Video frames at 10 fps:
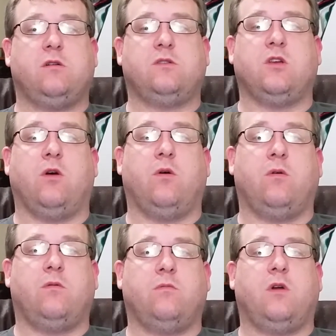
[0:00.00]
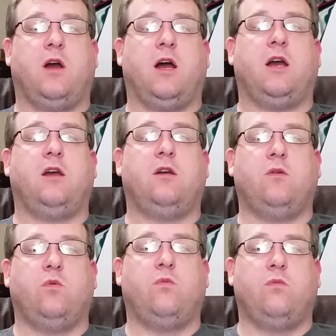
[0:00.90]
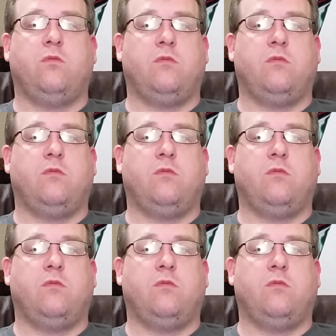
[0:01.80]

So and